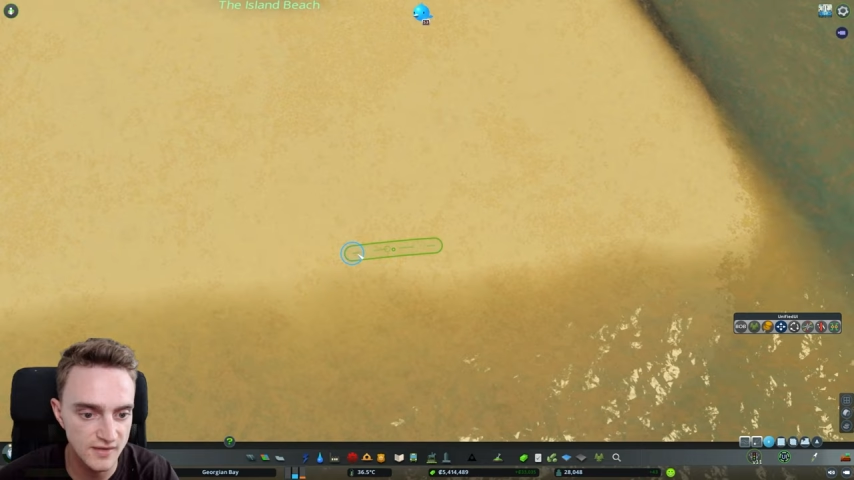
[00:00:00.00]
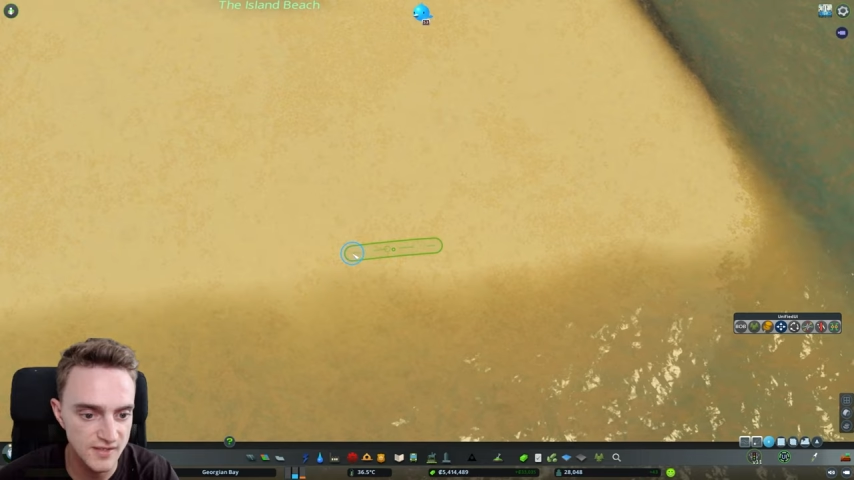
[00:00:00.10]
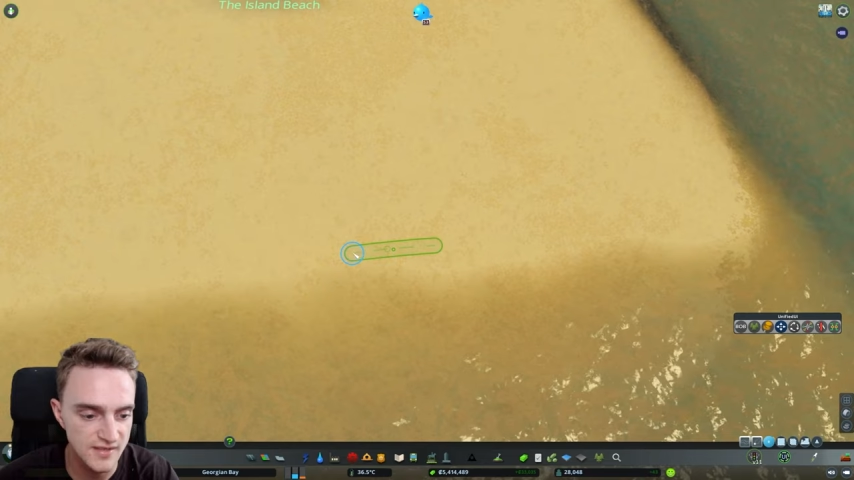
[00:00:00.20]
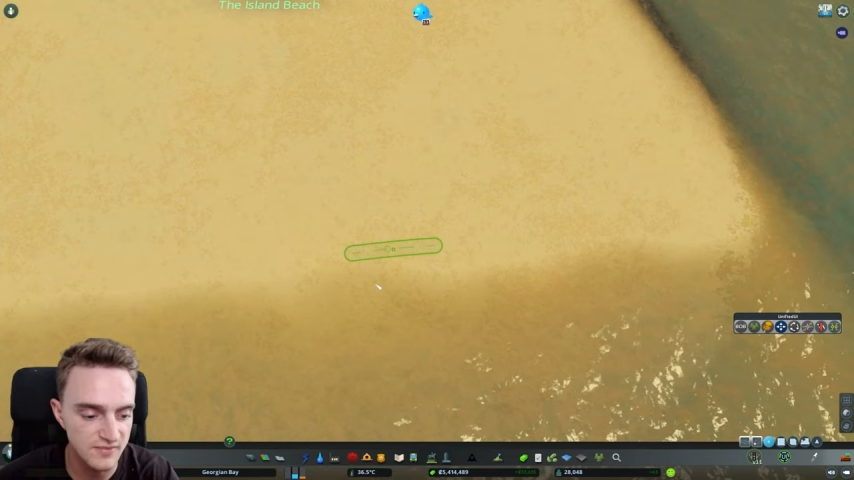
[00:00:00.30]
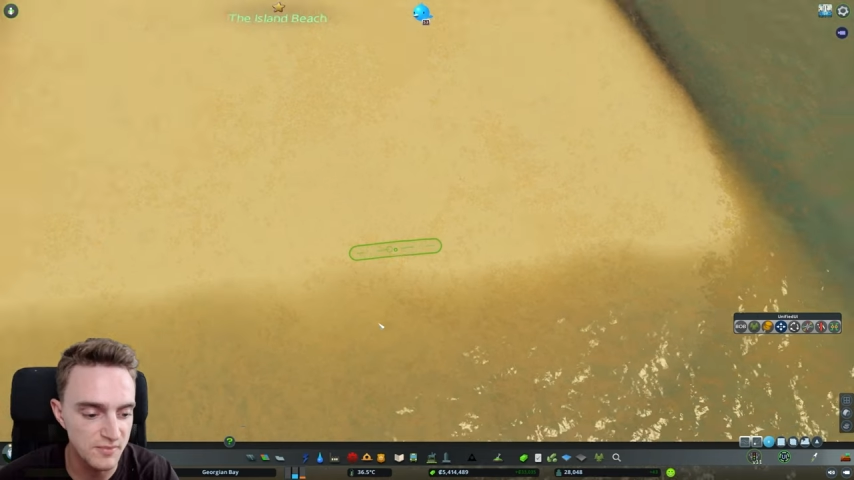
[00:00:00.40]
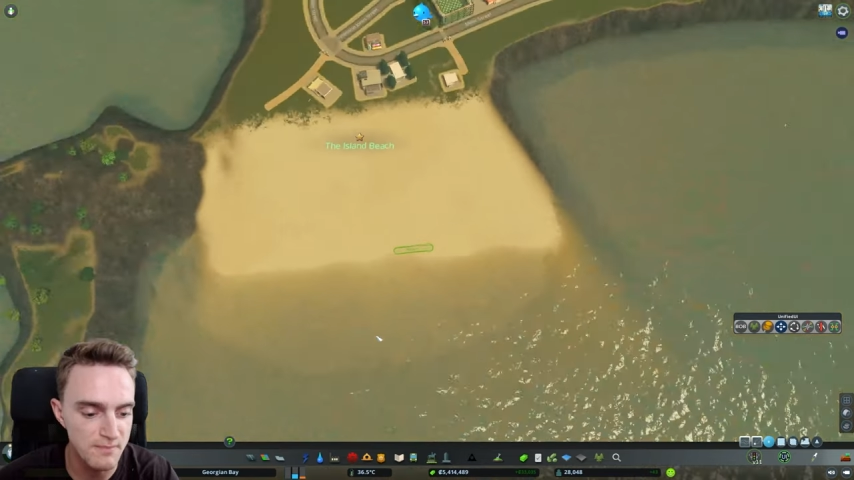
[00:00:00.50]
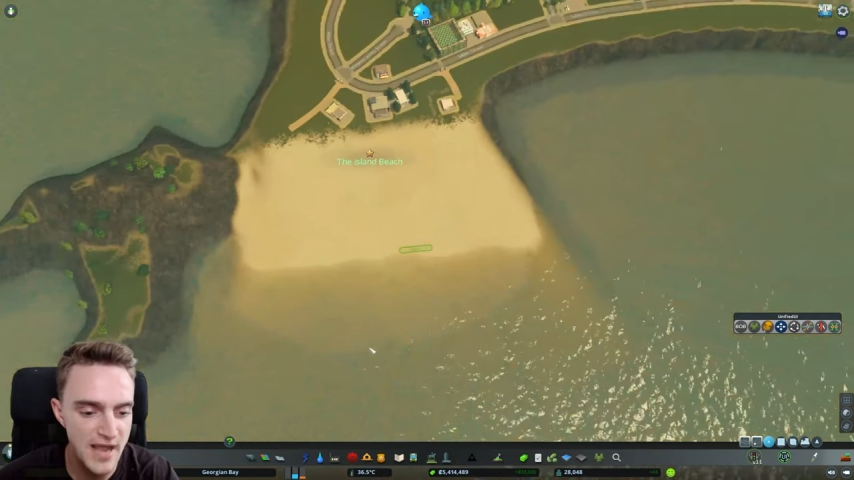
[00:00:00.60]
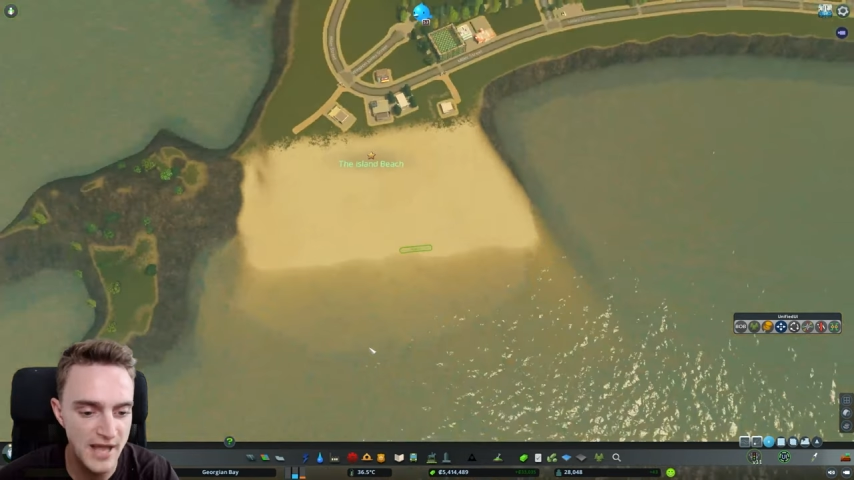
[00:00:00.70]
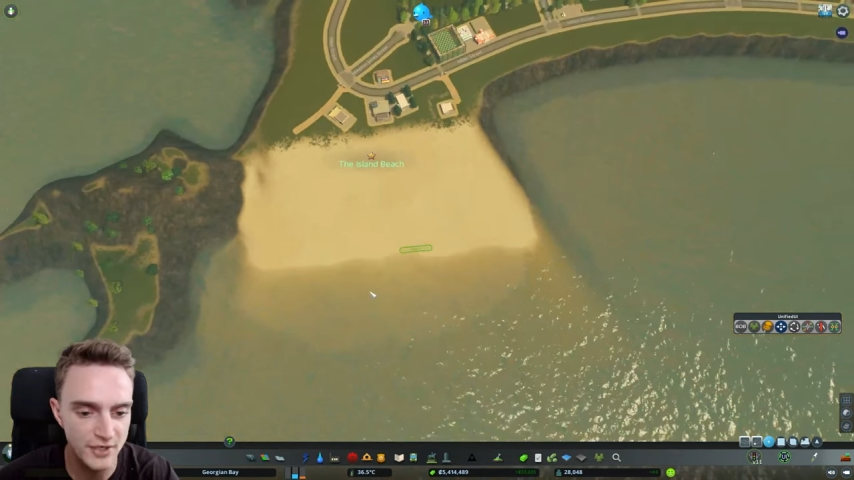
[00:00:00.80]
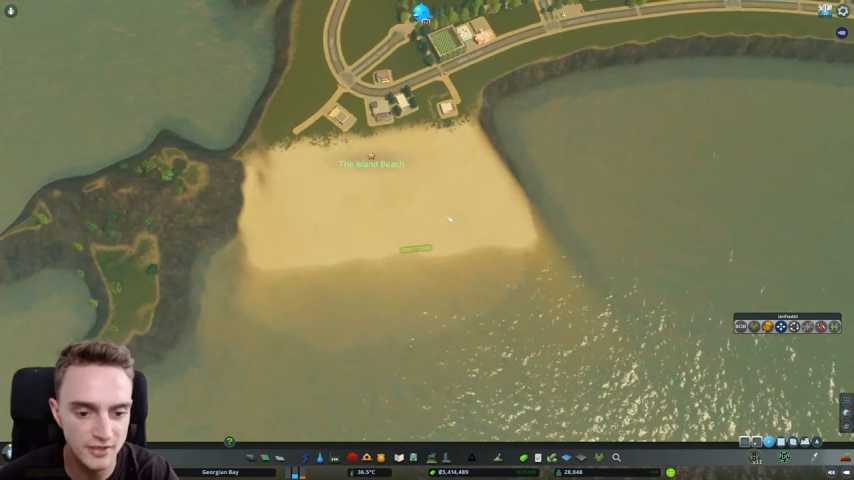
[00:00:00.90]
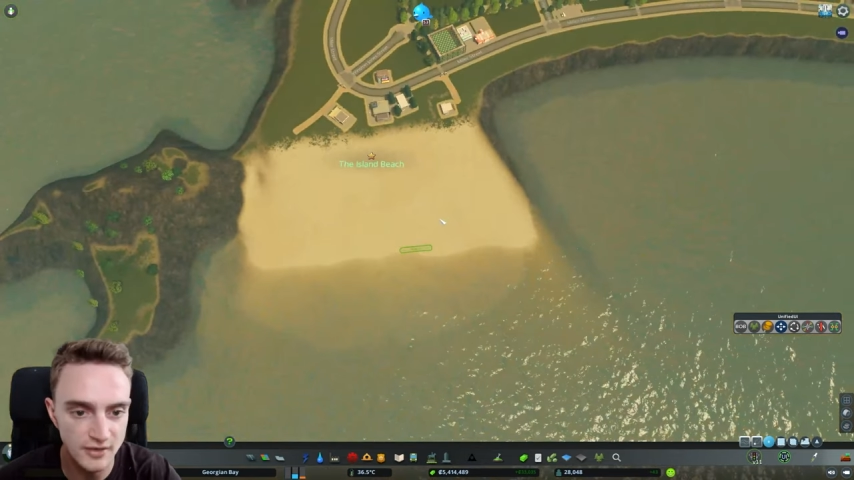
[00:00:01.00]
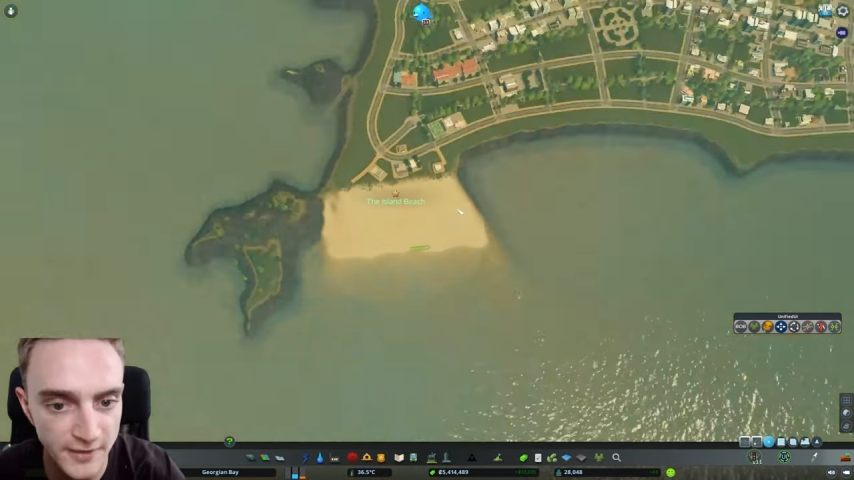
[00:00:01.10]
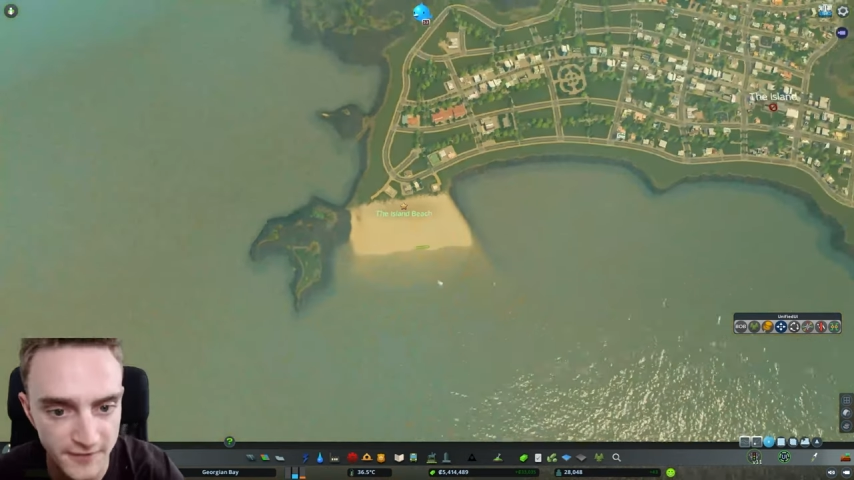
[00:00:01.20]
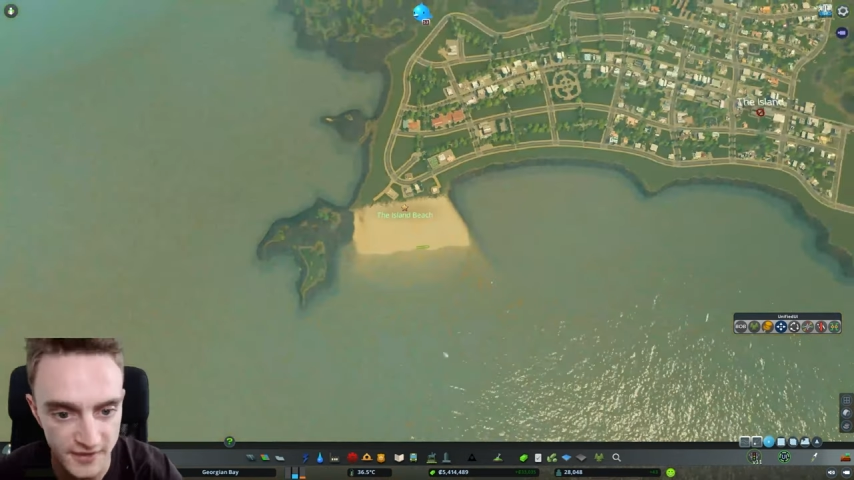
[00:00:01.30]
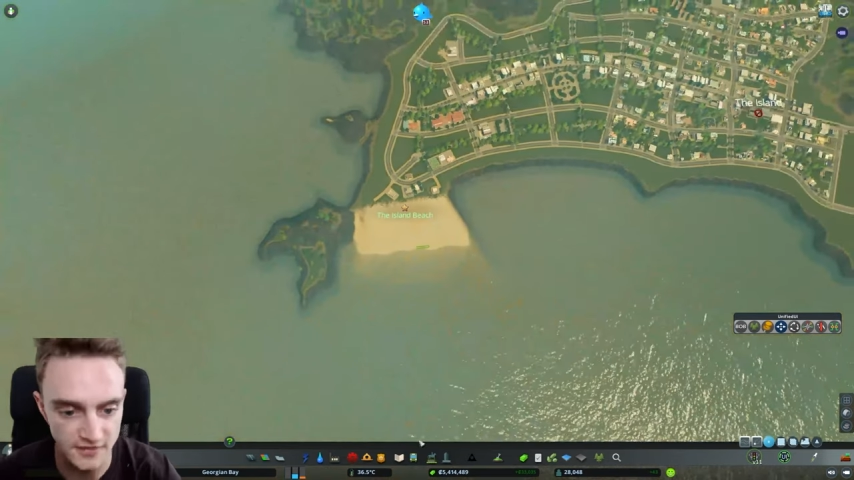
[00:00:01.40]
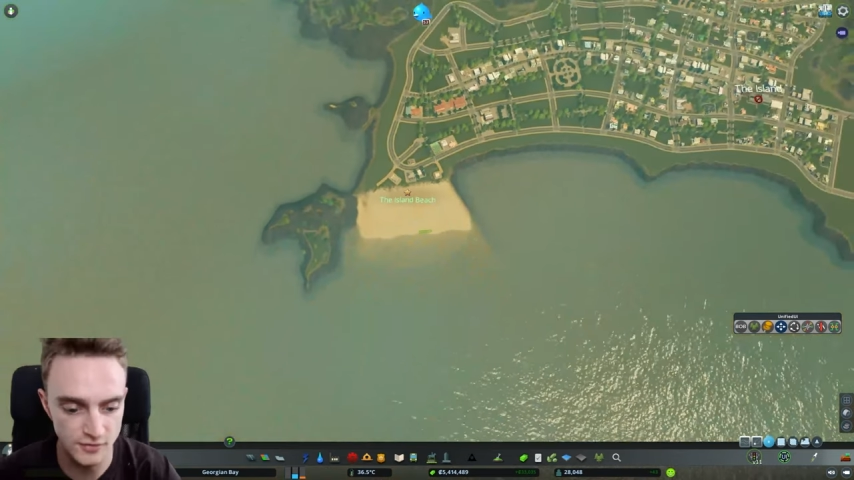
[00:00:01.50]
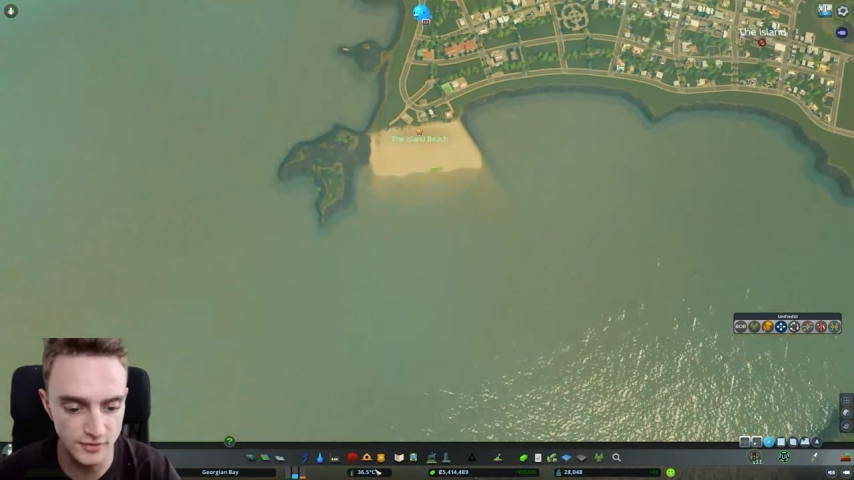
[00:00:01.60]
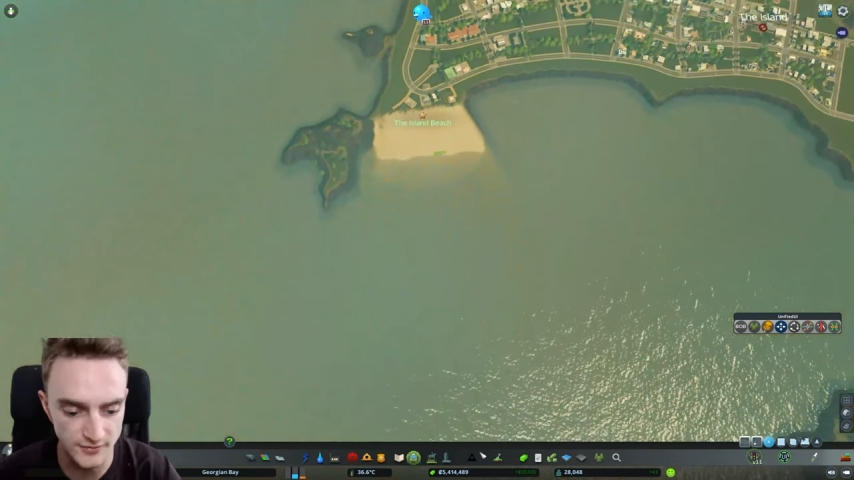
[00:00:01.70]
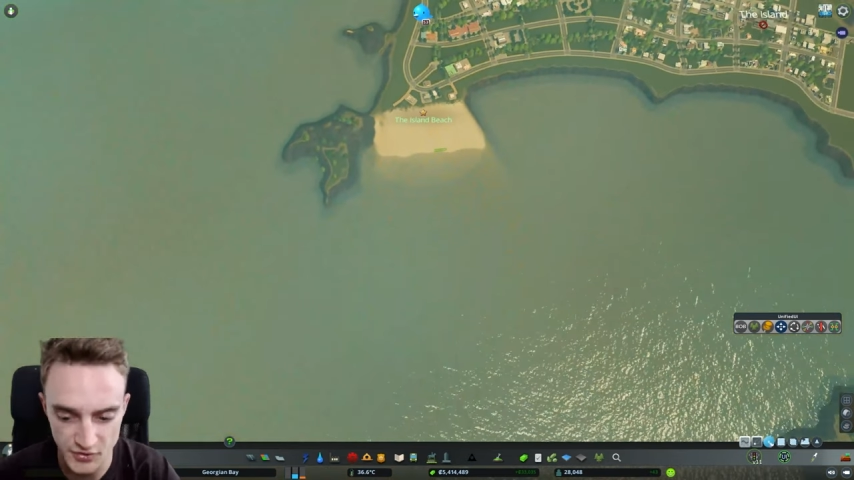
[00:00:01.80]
Doesn't even matter. Perfect, cool.